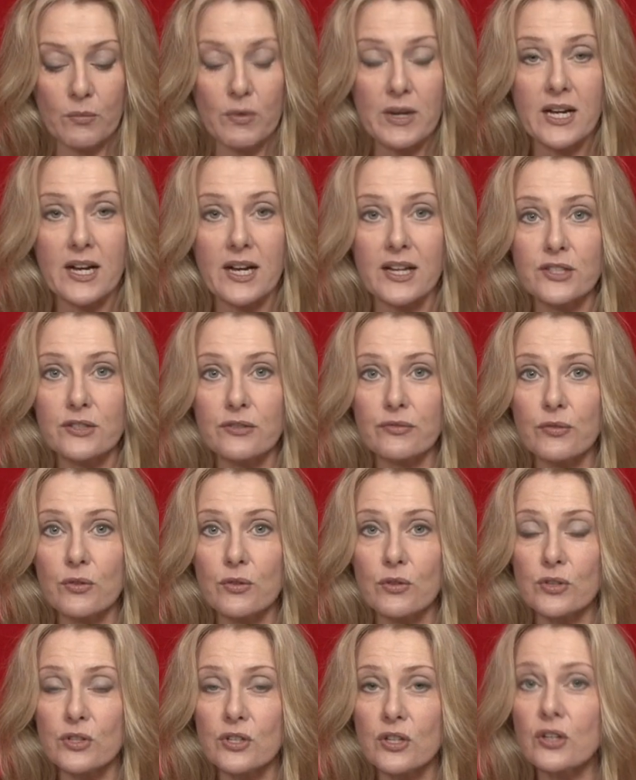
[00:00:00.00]
We can't
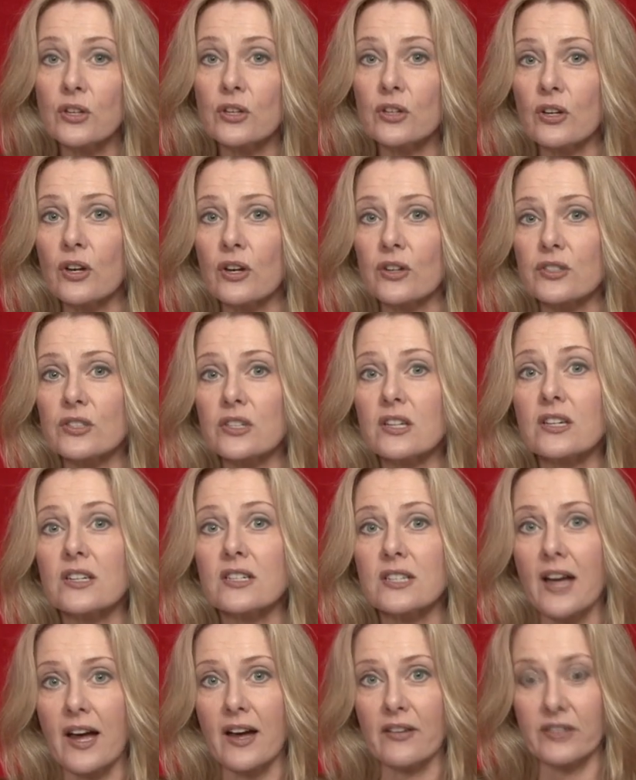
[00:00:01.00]
afford not
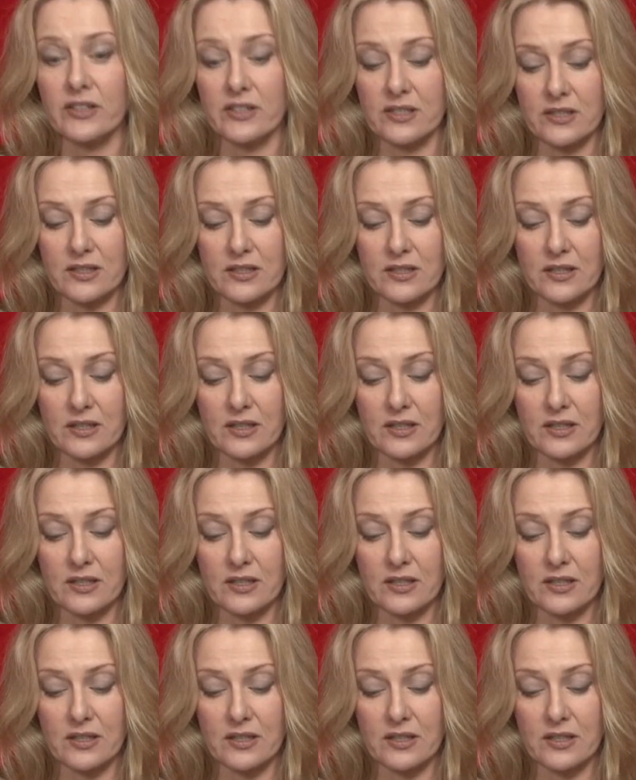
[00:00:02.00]
to have it.